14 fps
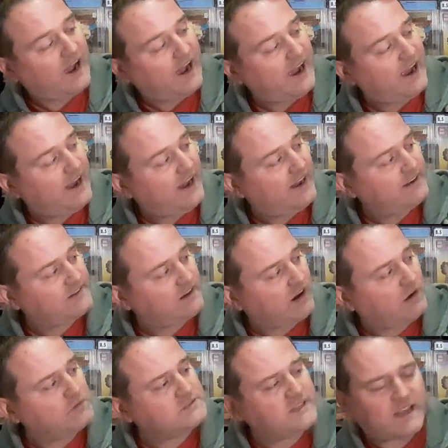And
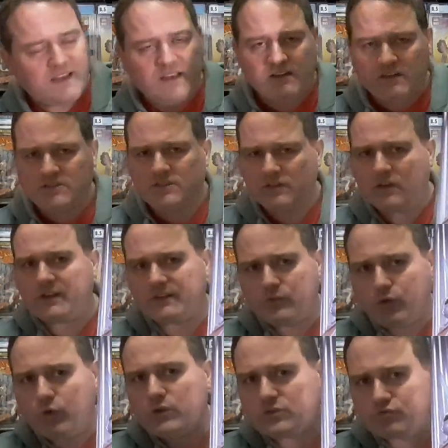I was eager because look, it
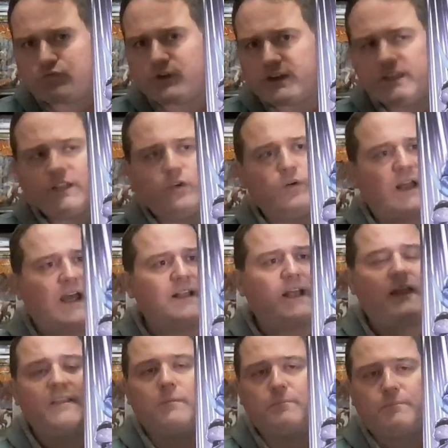looks really good,
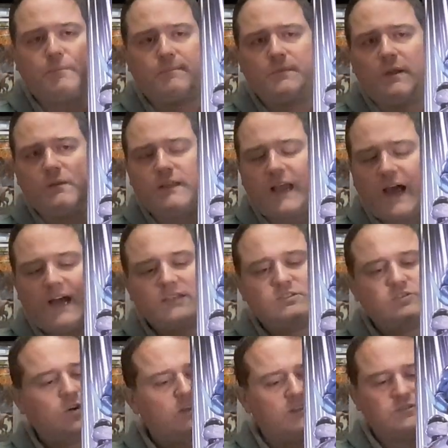and the card
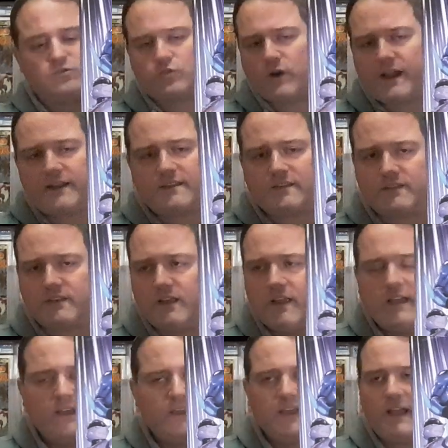stock is great, and
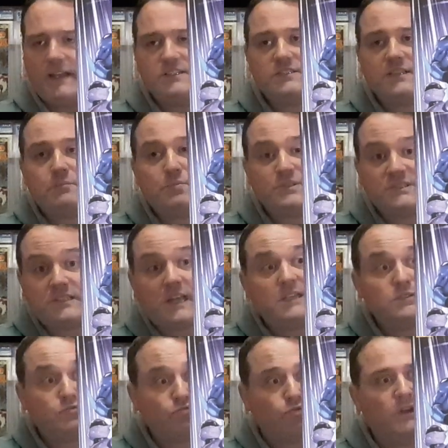yeah, it
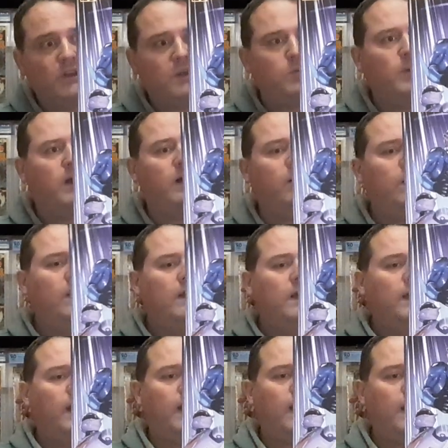presents really well.
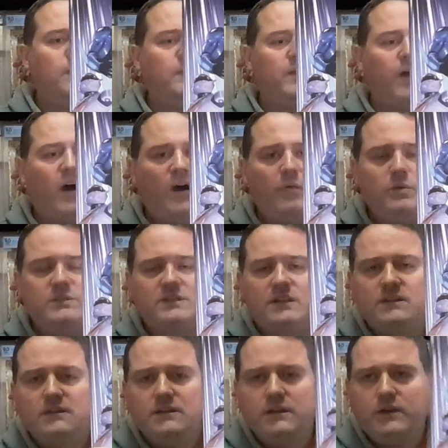But I was a
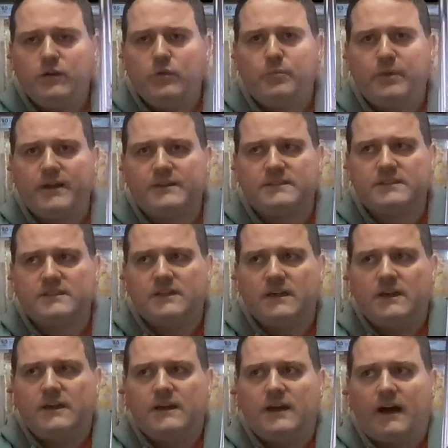little bit
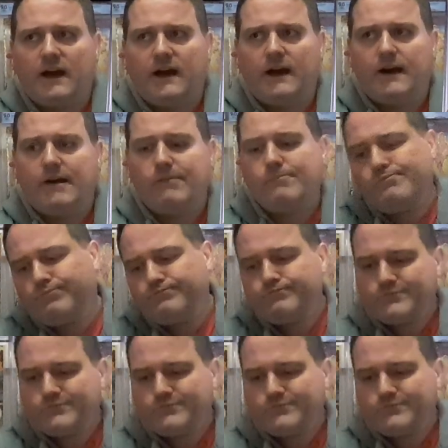kind